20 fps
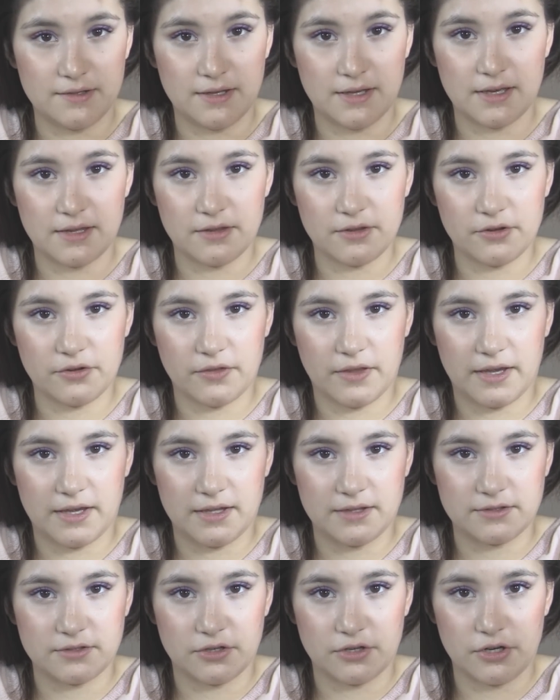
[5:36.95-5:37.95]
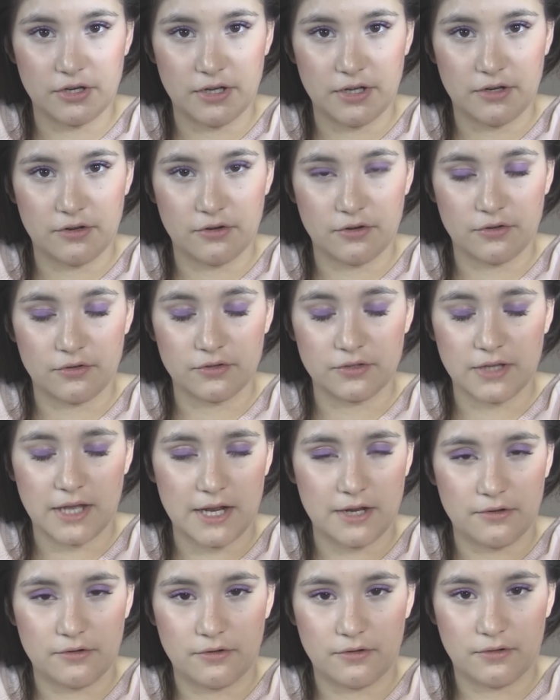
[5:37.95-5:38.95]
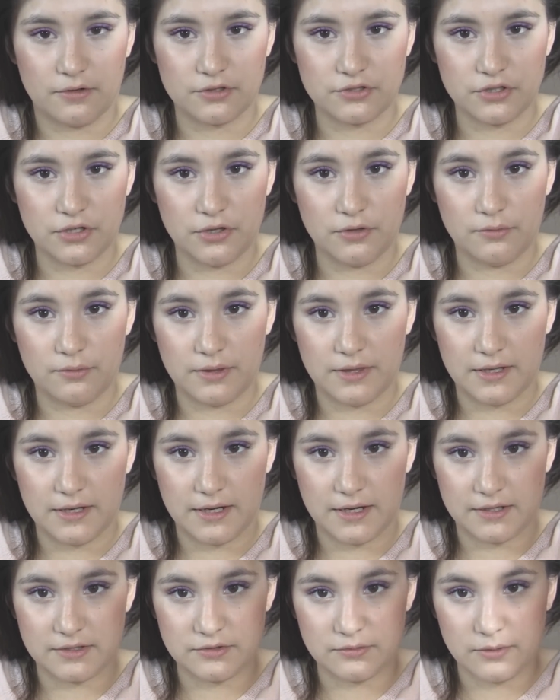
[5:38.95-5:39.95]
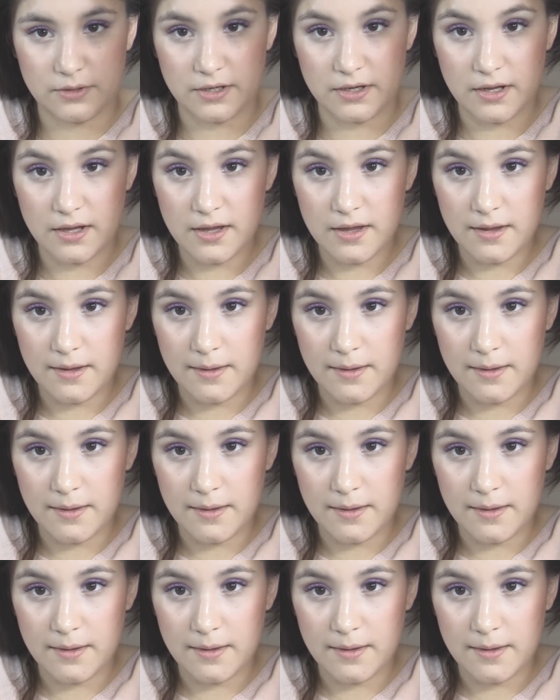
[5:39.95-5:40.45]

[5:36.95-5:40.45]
together like it's already curled. I don't know, I'll show you with the next one.